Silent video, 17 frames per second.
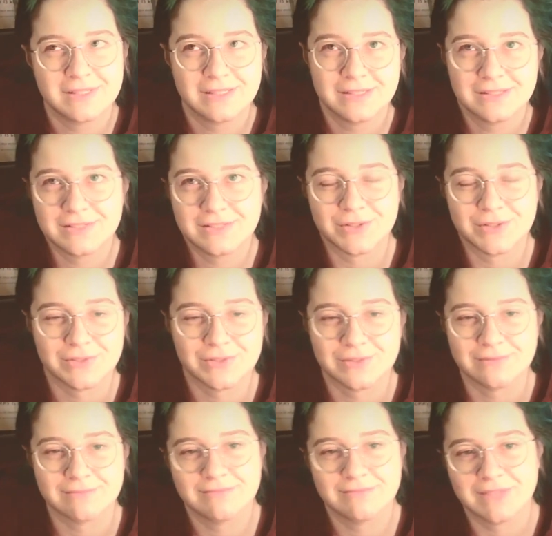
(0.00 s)

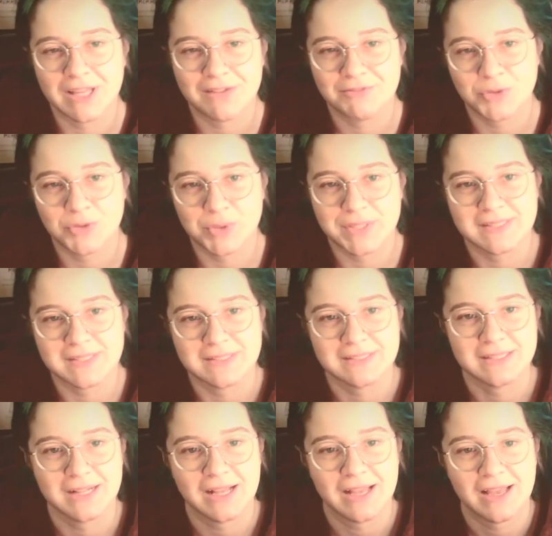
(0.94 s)
certain life choices
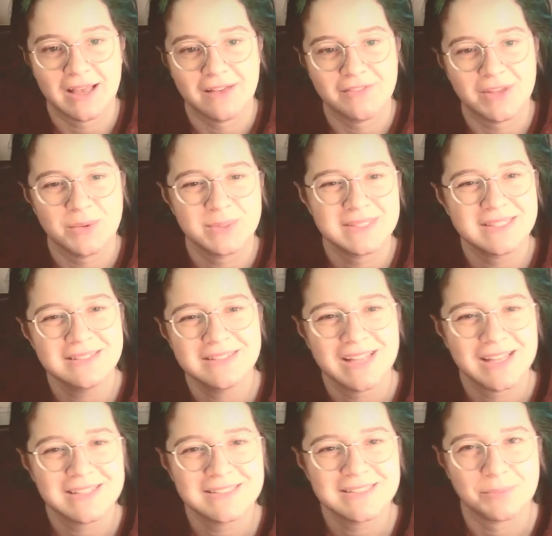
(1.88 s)
that I have, he was still
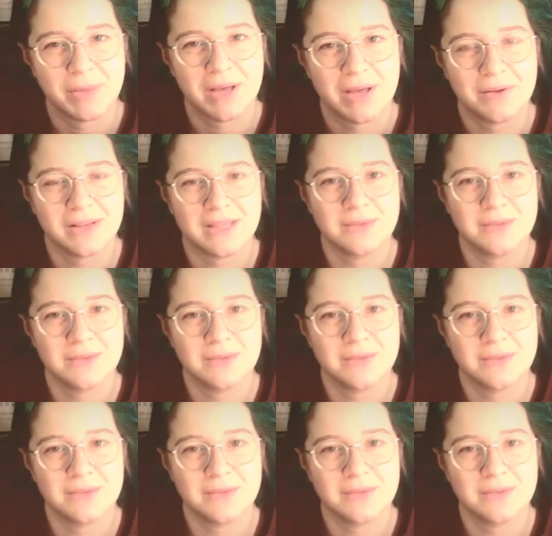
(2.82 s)
nice about it.